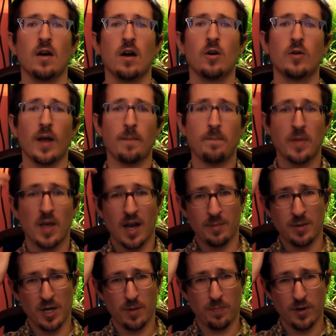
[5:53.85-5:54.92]
Okay,
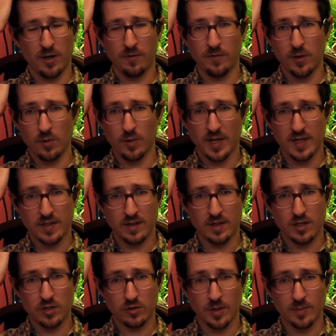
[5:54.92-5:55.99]
I'm going to put a few links in the
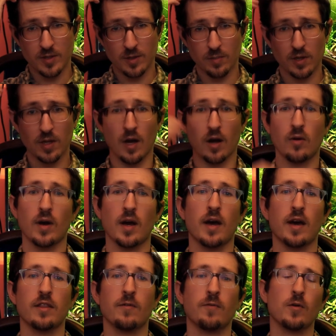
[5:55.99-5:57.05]
description below.
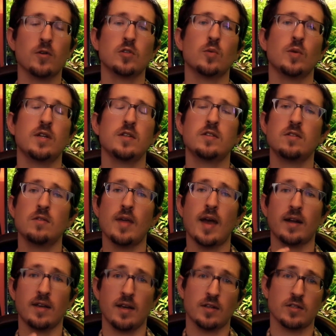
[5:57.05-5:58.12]
Uh, the first one is to
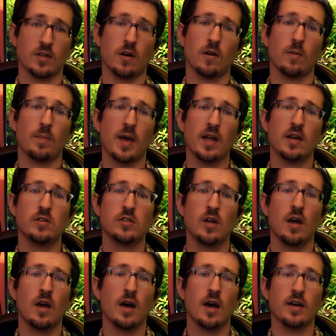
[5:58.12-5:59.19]
that Kickstarter page,
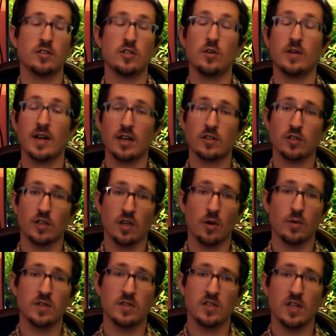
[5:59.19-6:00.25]
uh, so you can actually
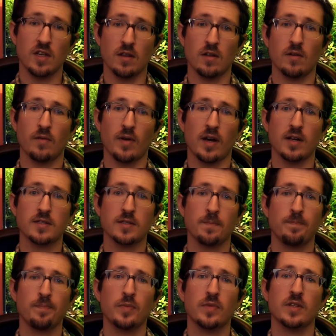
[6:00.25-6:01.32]
go and see the device.
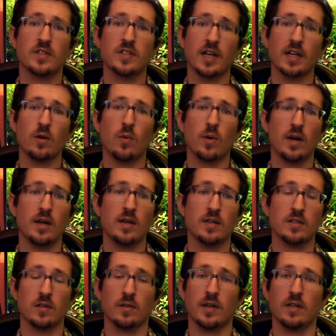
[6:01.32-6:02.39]
The second one
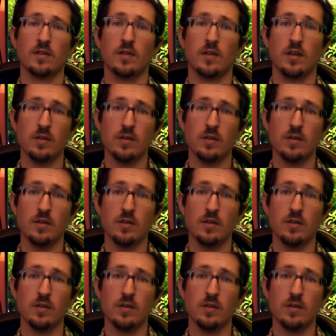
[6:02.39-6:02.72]
is a link to the